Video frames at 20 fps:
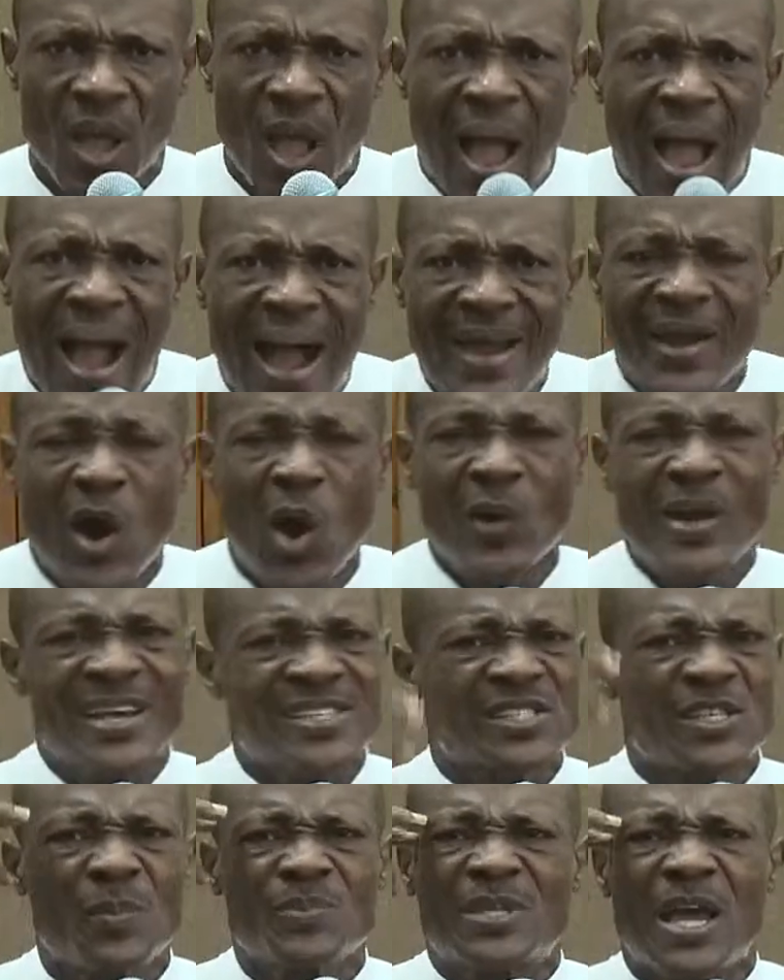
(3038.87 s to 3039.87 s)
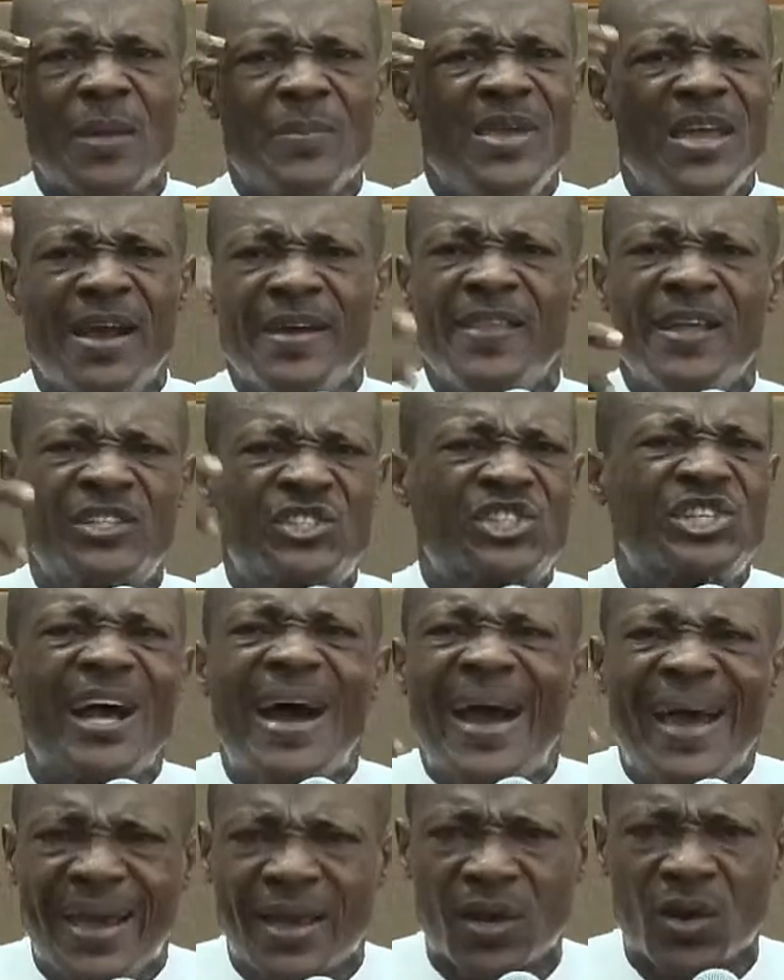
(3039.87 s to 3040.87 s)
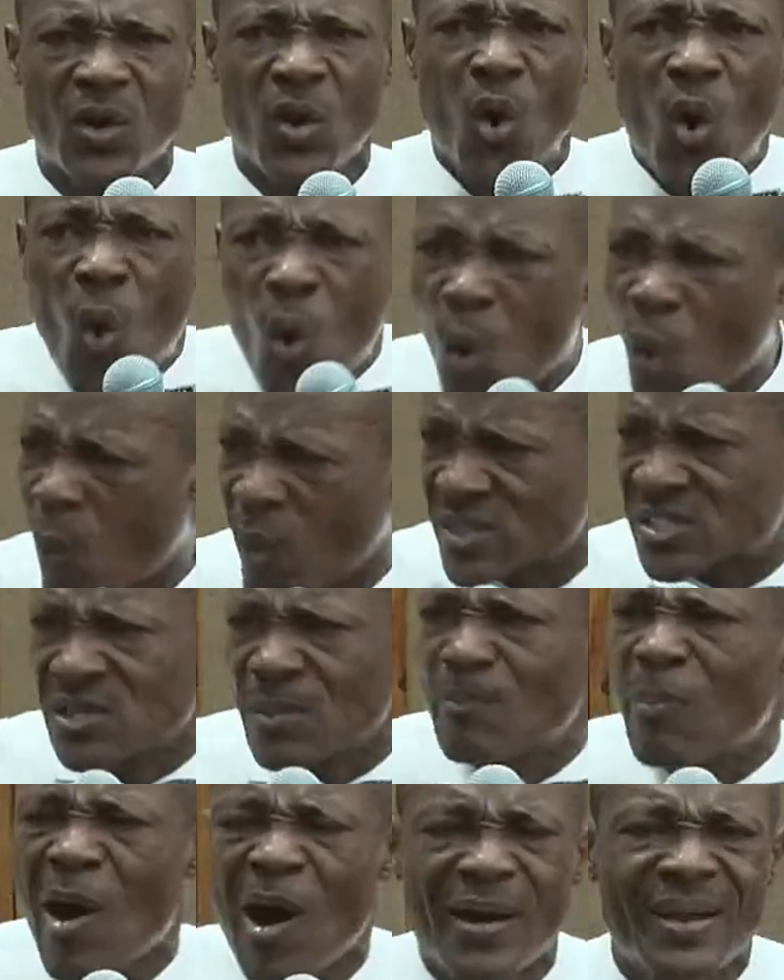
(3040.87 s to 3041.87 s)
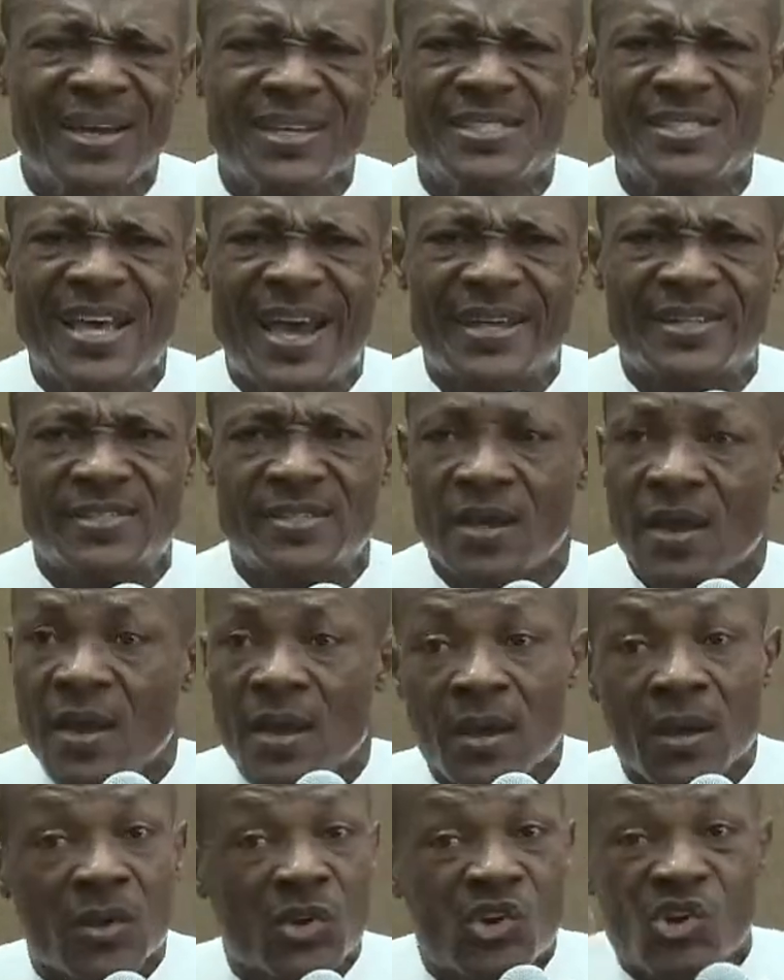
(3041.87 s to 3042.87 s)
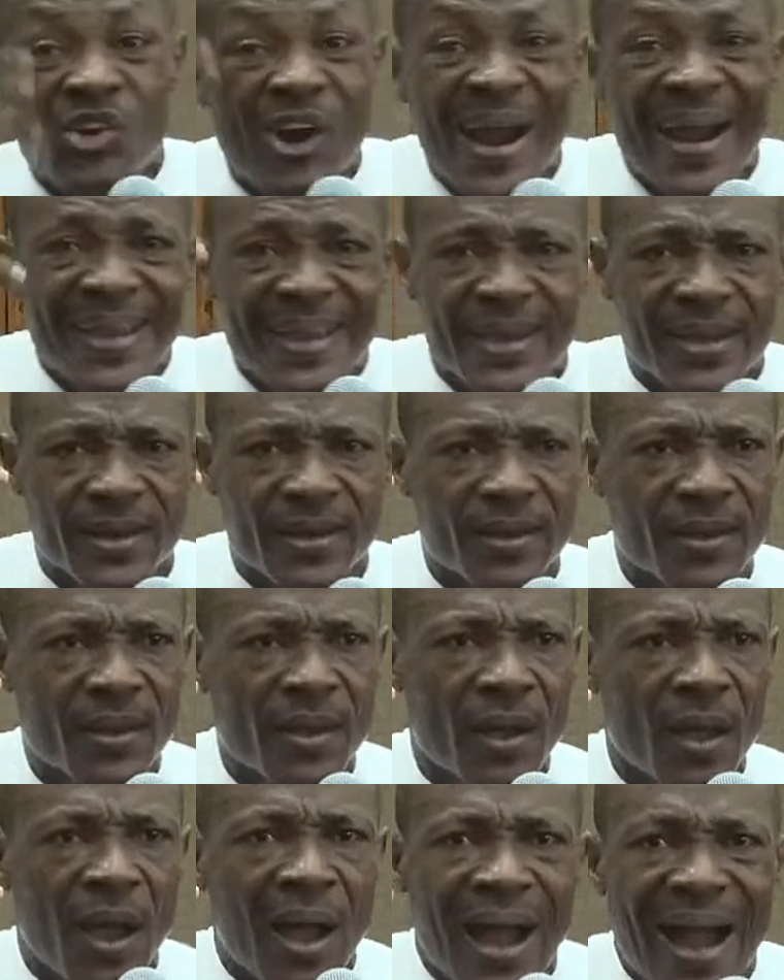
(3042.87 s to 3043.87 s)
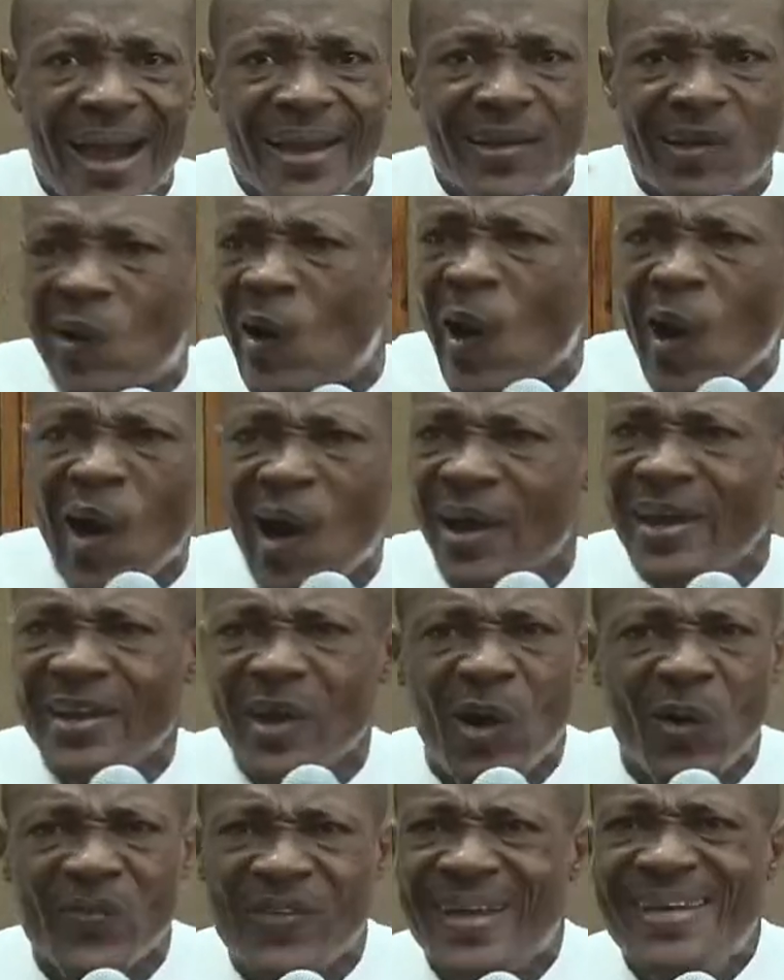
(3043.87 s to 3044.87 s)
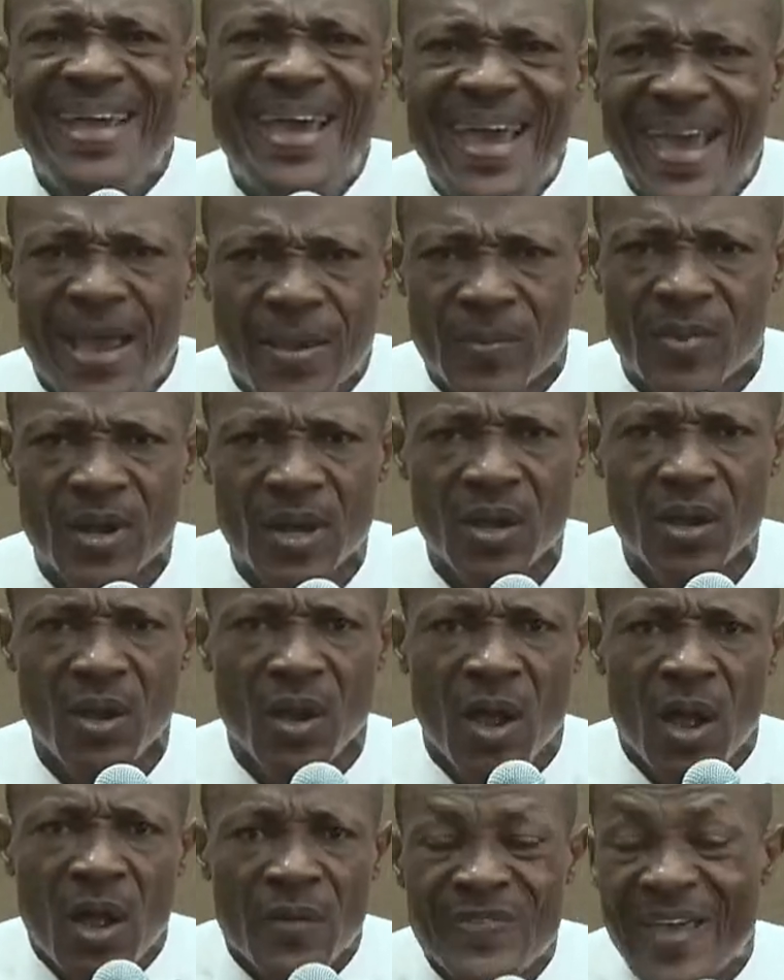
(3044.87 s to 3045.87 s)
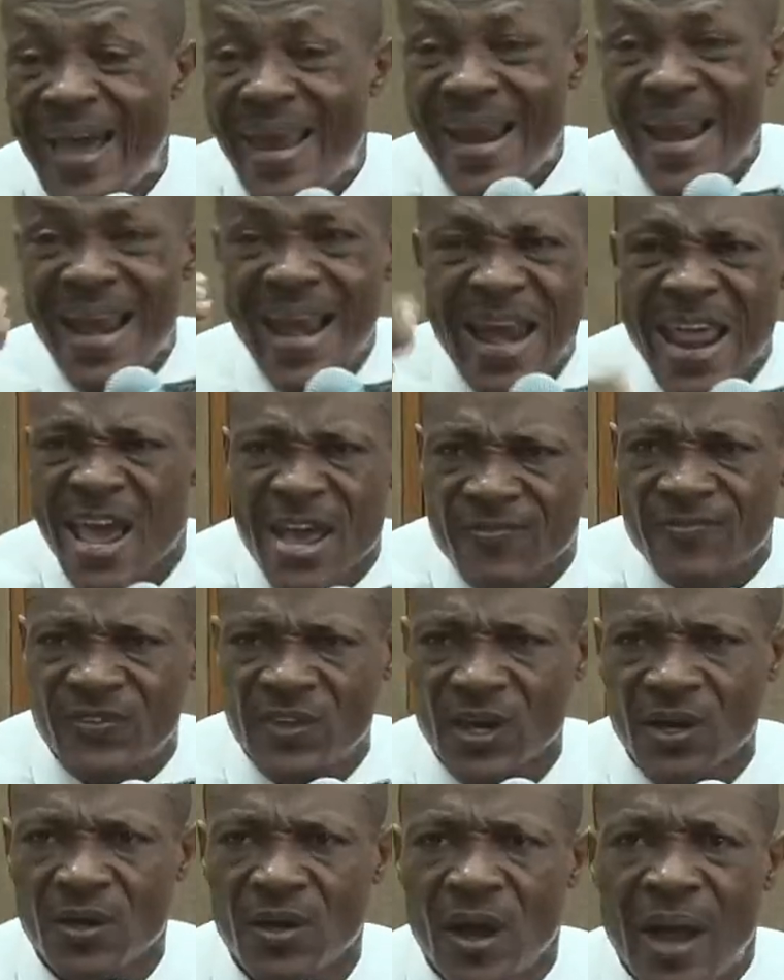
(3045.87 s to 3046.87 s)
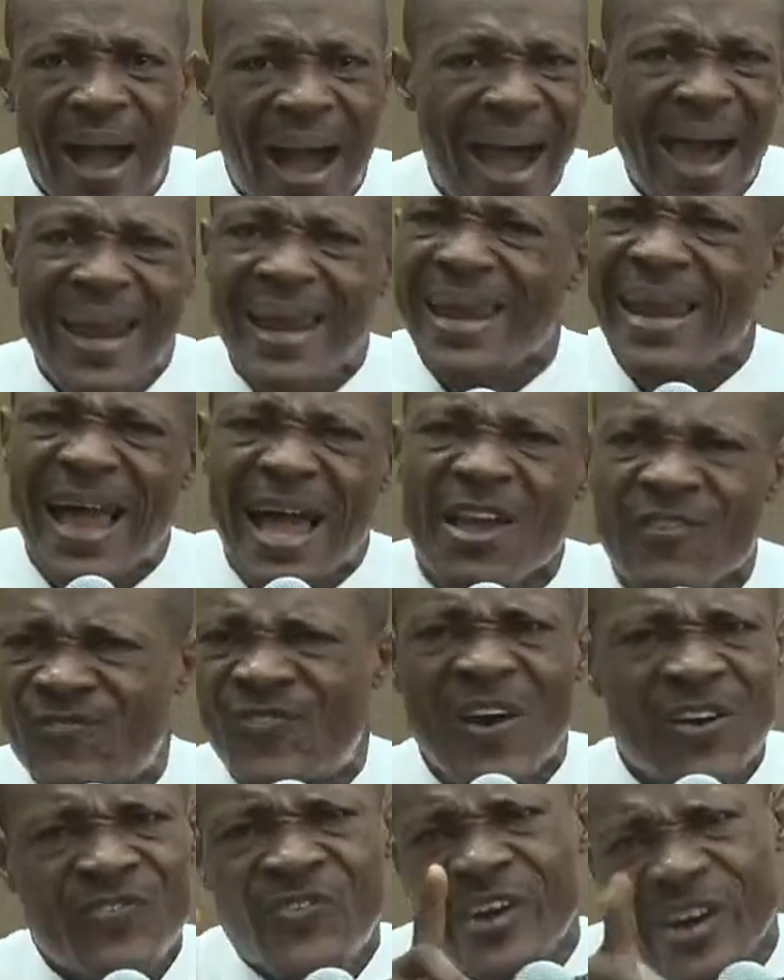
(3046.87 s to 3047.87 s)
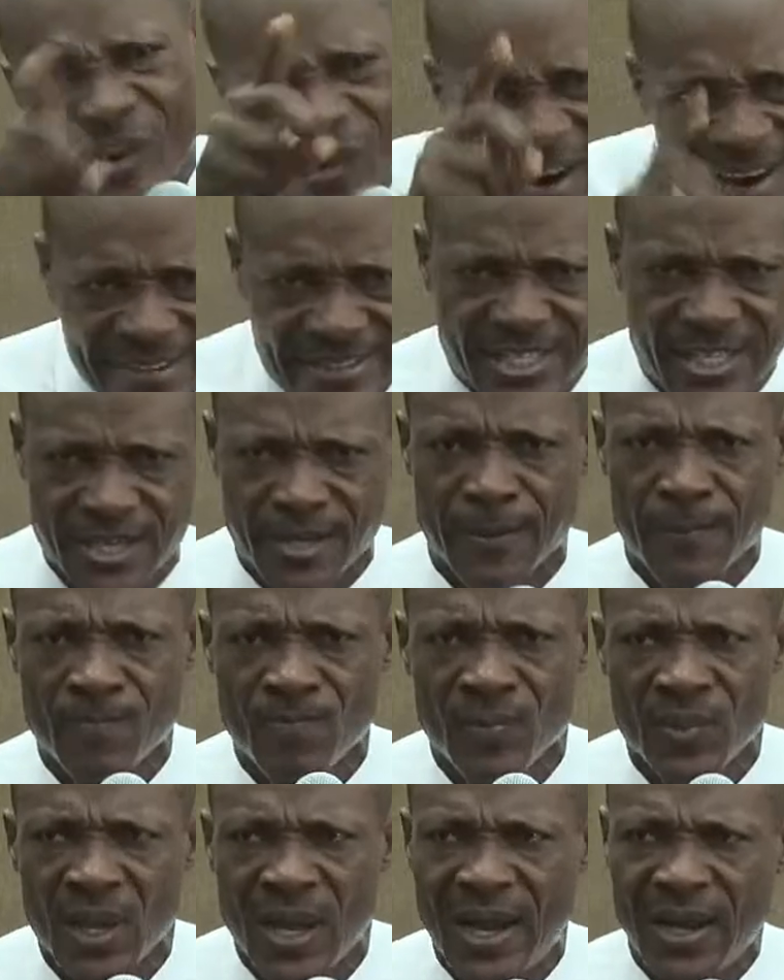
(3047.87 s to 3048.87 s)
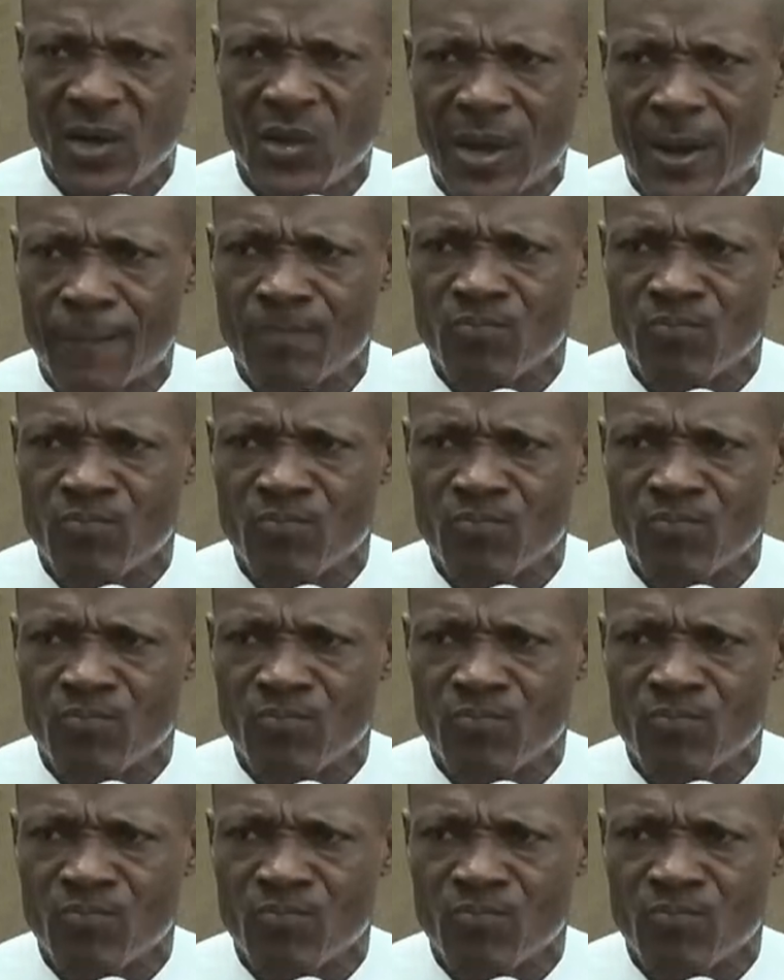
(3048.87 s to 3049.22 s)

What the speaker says: And how they sometimes hear the child who wasn't born as yet crying and calling out the name. They lived a life of regret. Hallelujah.